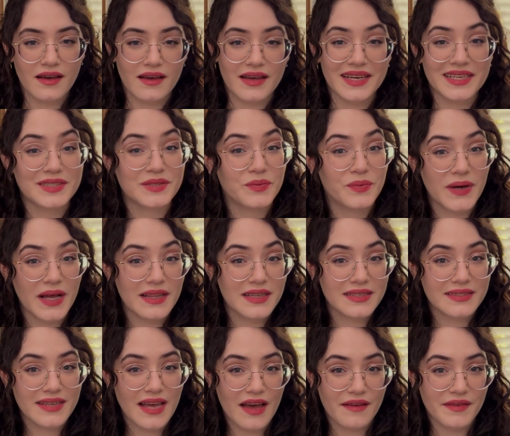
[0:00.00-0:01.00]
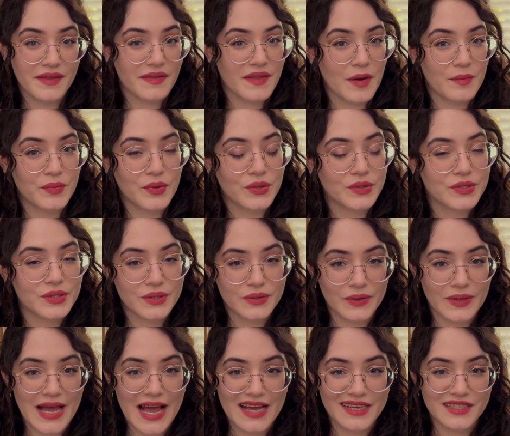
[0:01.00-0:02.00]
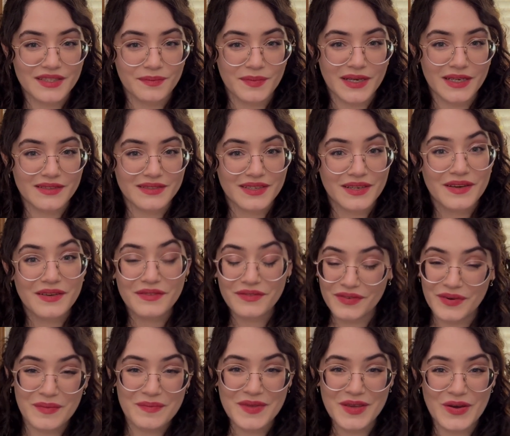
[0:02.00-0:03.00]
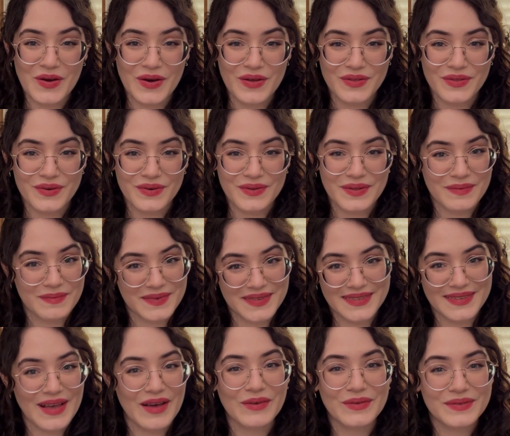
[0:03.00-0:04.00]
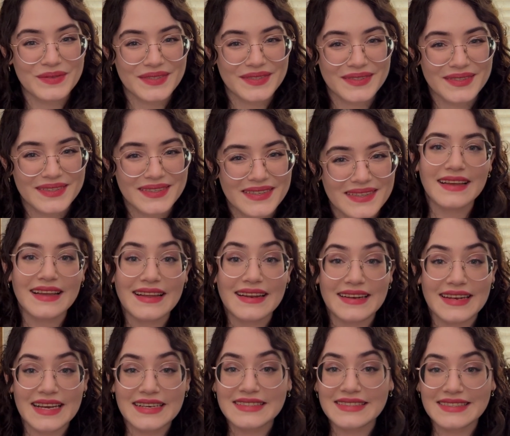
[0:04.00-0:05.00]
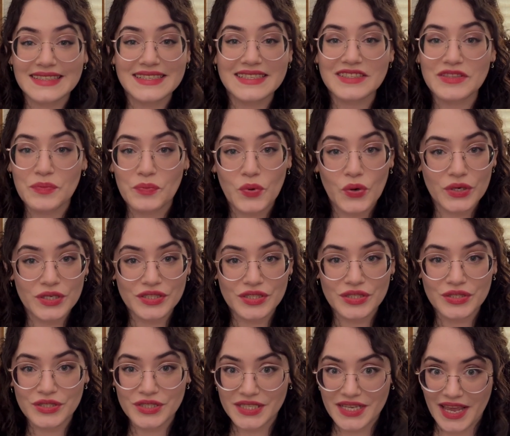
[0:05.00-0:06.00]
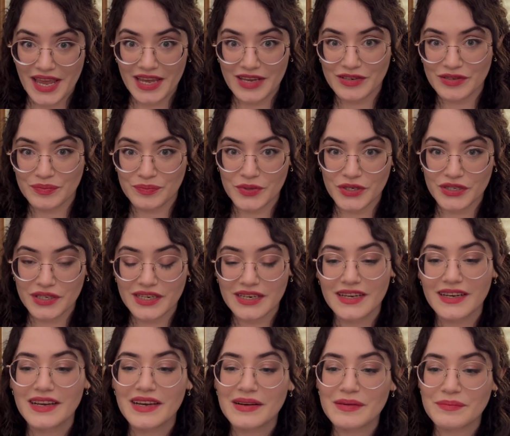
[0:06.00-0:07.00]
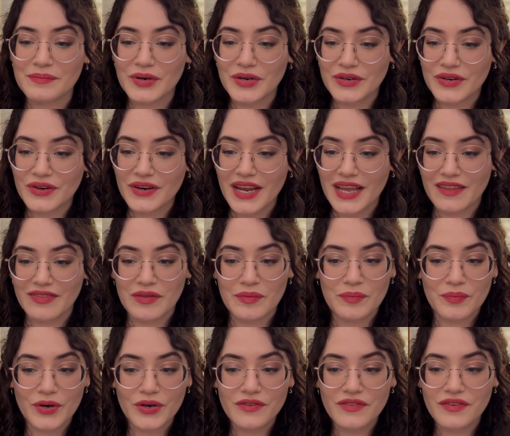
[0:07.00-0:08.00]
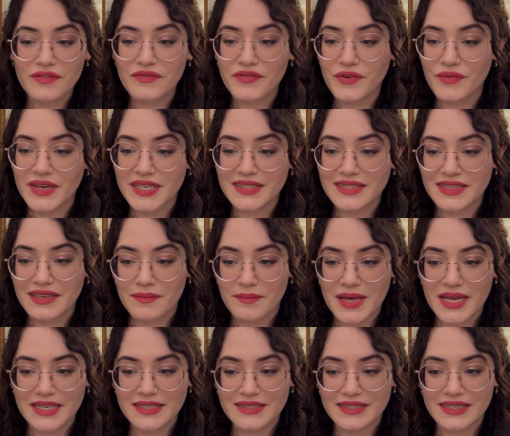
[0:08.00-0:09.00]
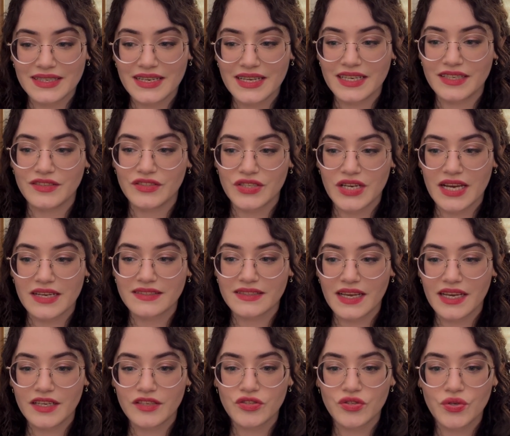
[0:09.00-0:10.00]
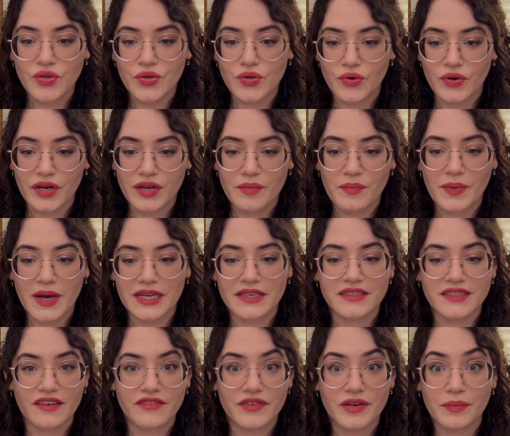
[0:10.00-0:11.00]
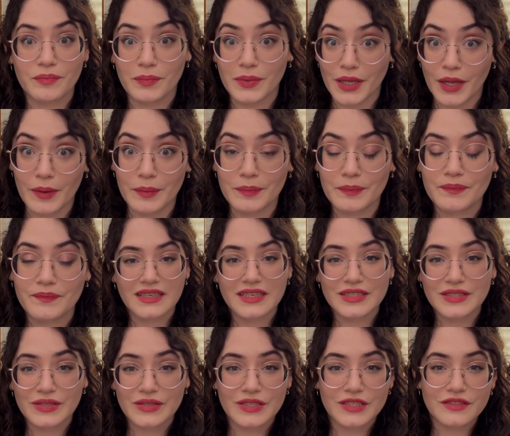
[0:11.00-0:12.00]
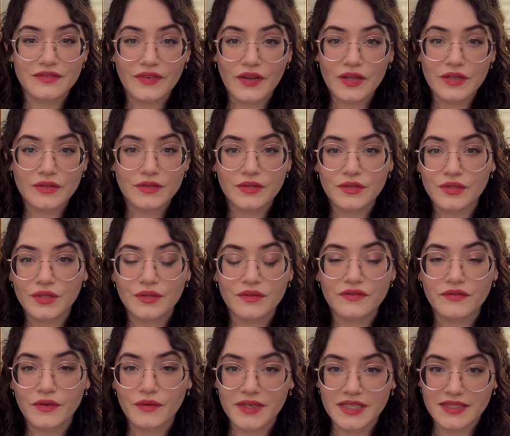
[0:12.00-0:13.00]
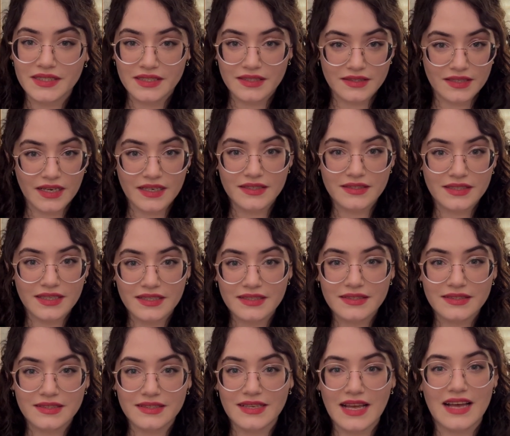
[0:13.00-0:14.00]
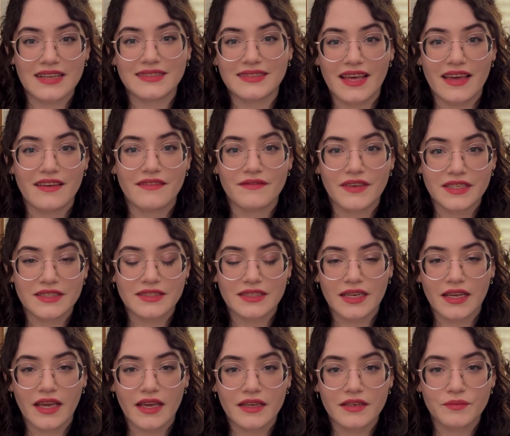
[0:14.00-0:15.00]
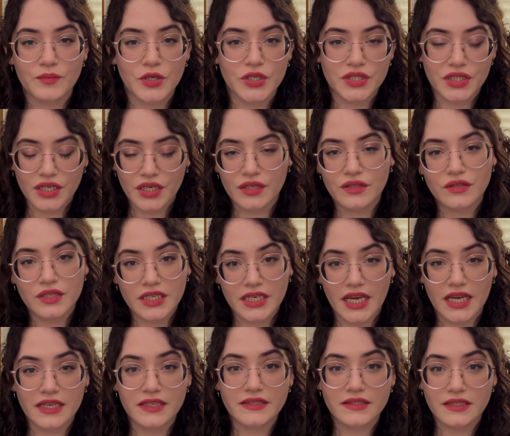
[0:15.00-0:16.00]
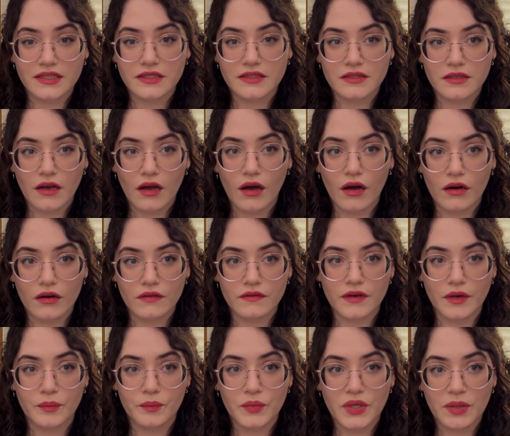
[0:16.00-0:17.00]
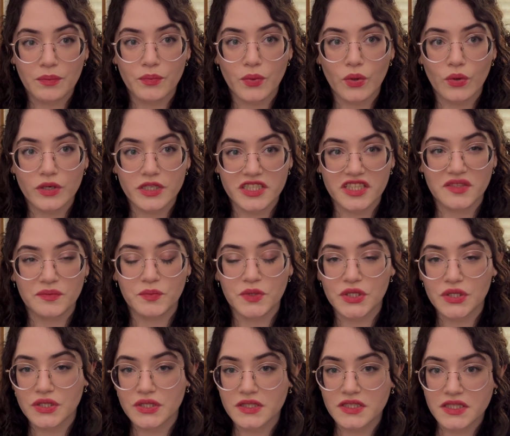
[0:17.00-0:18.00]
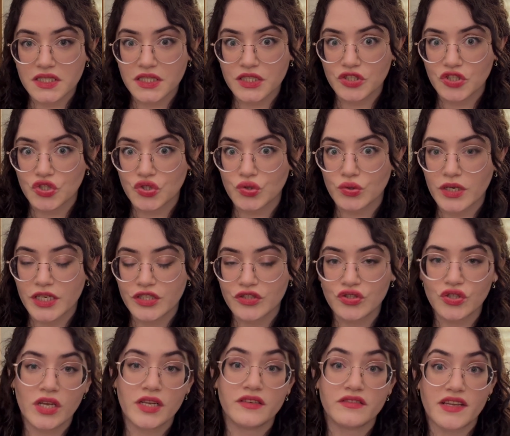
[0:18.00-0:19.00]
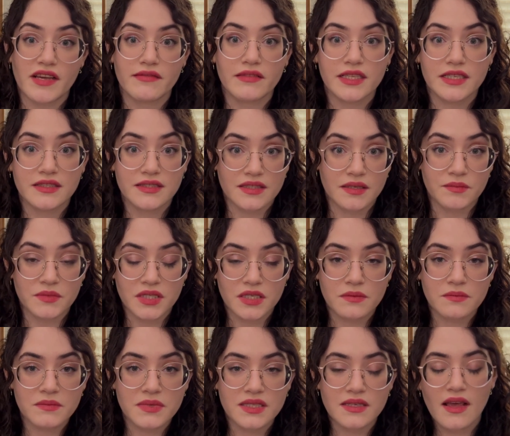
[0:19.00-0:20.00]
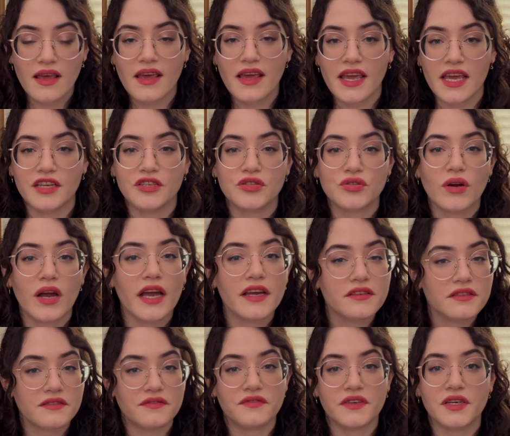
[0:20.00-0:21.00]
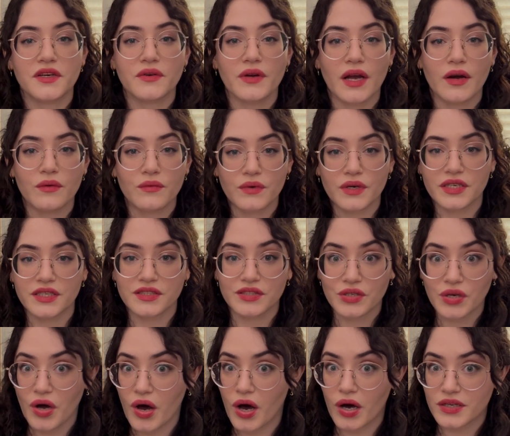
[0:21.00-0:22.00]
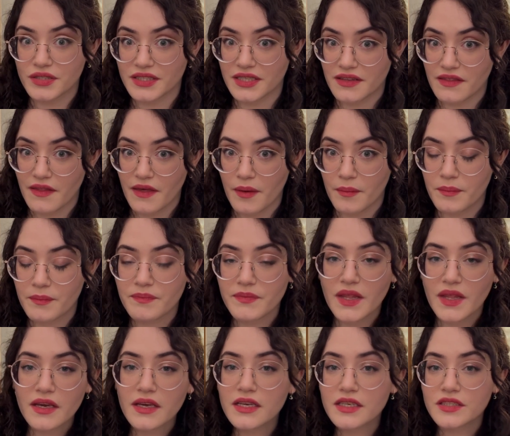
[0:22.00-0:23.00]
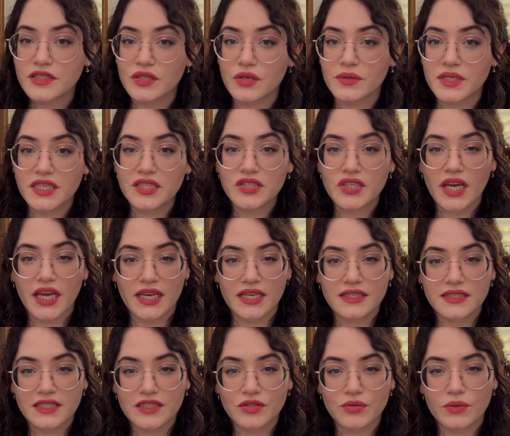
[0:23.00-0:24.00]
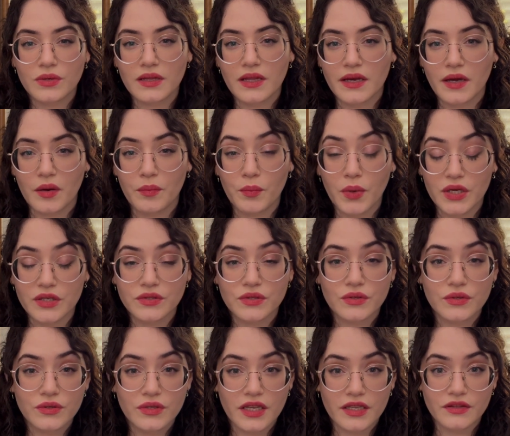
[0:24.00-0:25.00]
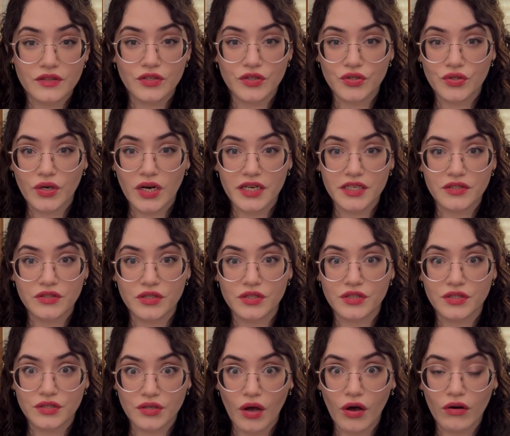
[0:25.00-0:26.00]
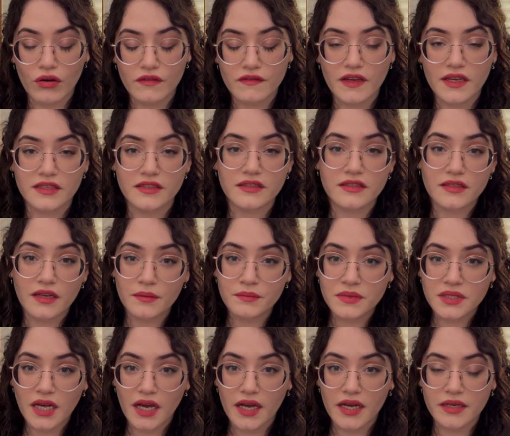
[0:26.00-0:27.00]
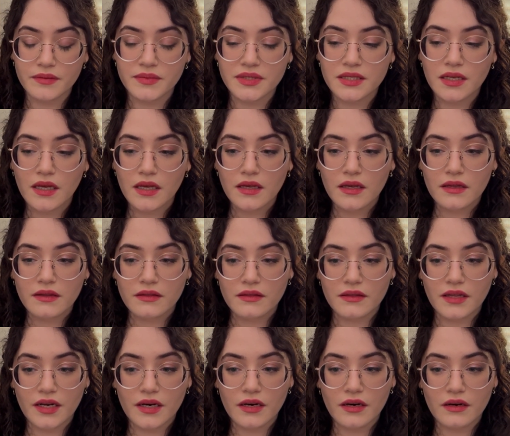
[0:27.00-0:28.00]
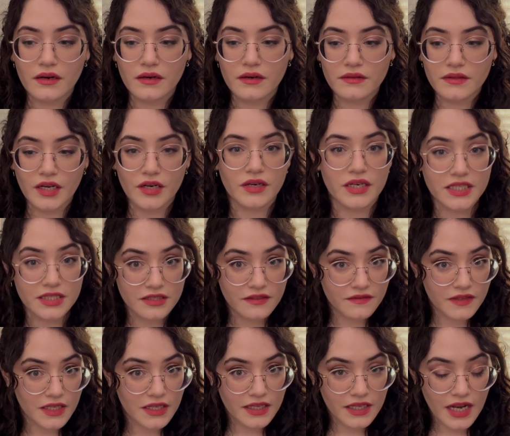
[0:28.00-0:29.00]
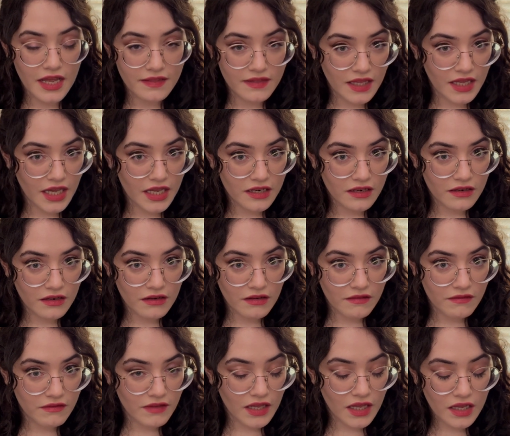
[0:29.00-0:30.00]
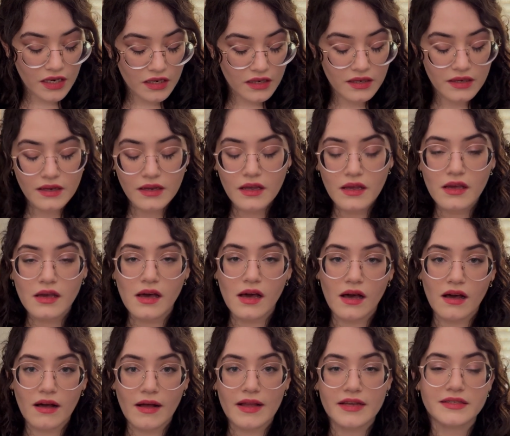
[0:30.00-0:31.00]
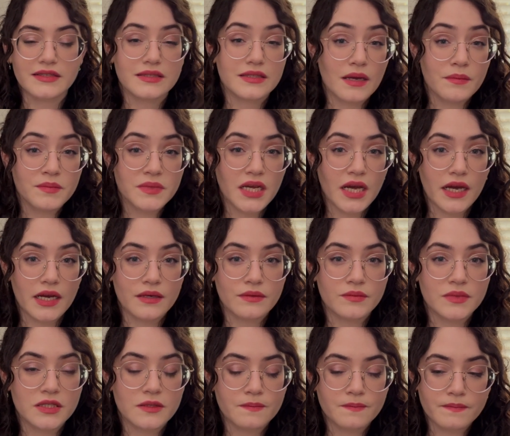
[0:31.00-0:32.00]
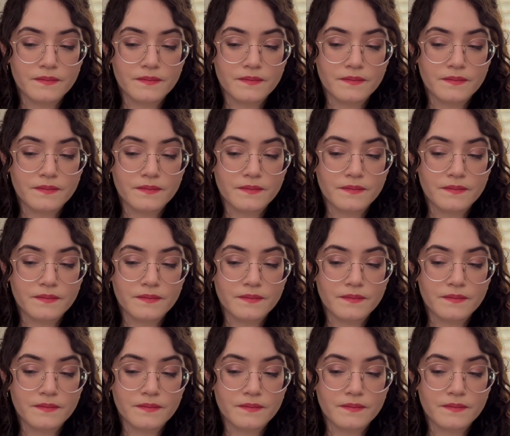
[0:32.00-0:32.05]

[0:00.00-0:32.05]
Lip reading: as well as having that personal aspect from the author themselves. Next is The Poisoner's Handbook, Murder and the Birth of Forensic Medicine in Jazz Age New York by Deborah Blum. So this follows two forensic scientists as they investigate particular cases of people experiencing strange and deadly symptoms and trying to figure out what is causing them. So each case is sort of like a puzzle that they're trying to solve, and sometimes there is a villain at the end of it, and sometimes